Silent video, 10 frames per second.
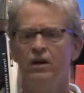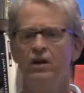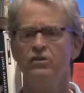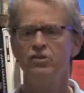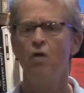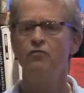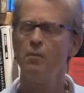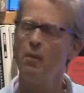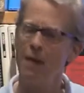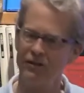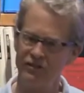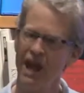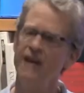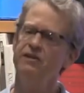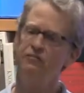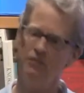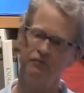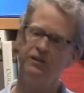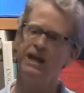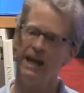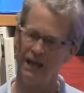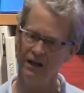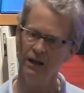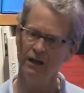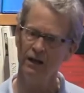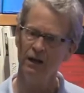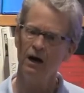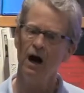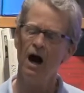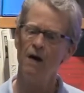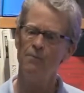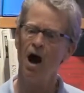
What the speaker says: So from about 10 to 15, I